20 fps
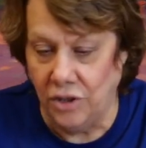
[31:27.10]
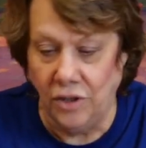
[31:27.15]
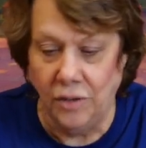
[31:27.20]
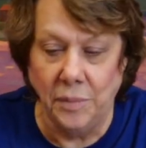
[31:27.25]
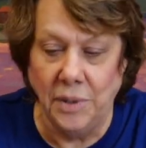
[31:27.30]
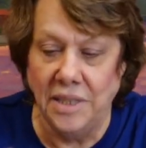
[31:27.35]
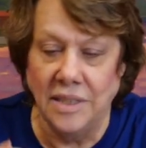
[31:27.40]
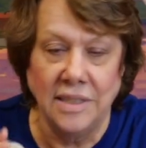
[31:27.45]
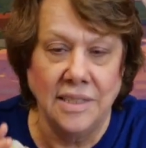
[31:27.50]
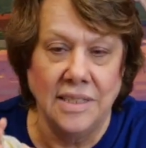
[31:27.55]
you've
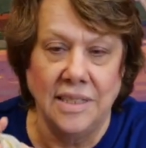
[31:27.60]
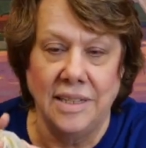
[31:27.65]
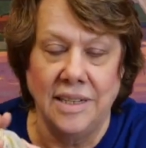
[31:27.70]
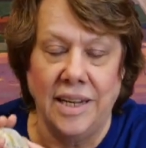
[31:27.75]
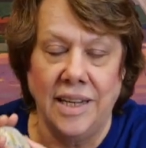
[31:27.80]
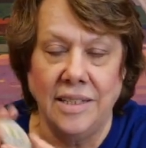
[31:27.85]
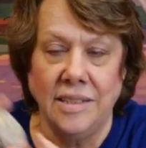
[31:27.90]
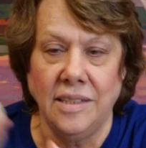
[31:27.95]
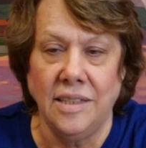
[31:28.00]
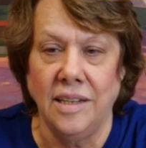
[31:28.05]
been
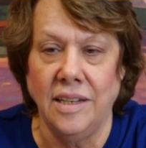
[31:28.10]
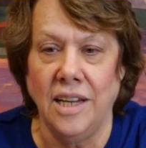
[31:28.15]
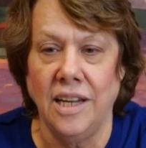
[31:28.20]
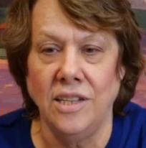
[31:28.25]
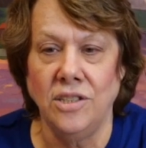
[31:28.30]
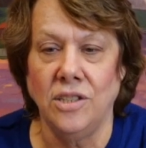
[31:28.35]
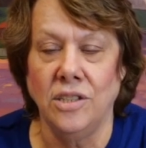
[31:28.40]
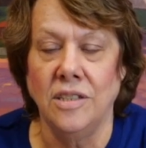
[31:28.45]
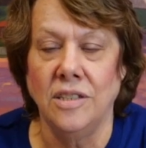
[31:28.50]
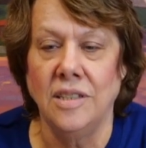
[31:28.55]

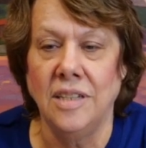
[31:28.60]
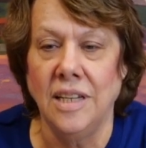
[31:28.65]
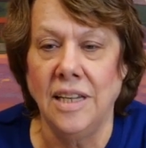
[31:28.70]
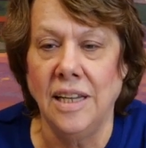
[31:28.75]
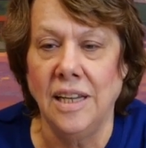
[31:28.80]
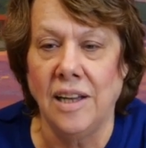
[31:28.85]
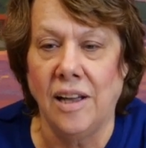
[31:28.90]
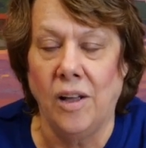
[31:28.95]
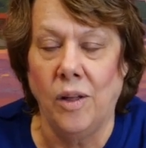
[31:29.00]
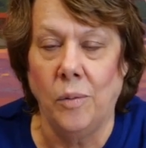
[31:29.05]
Destination
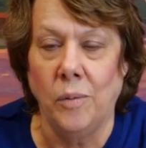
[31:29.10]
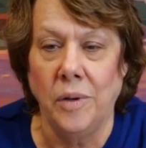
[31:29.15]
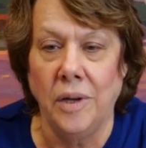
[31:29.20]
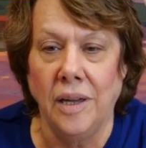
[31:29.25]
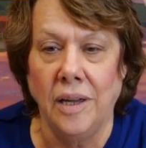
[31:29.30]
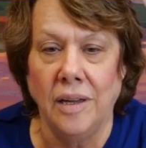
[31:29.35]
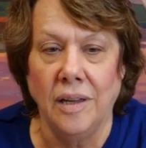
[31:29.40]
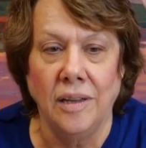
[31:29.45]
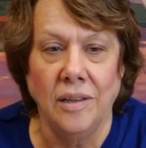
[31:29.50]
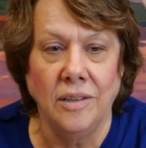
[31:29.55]
Dig all
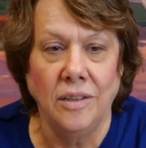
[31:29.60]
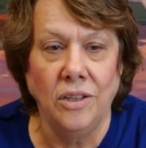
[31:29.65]
week.